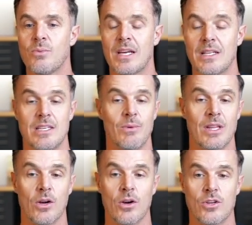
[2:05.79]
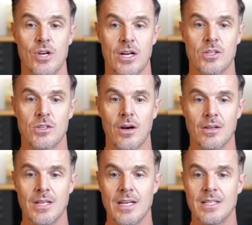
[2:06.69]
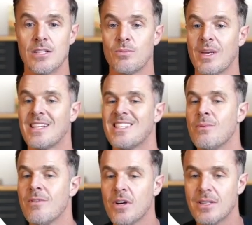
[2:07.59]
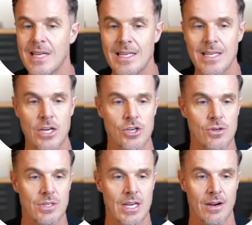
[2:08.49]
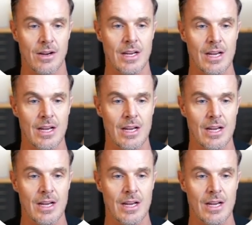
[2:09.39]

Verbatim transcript: We can see when the contract start date is. We can see we've got data issues here.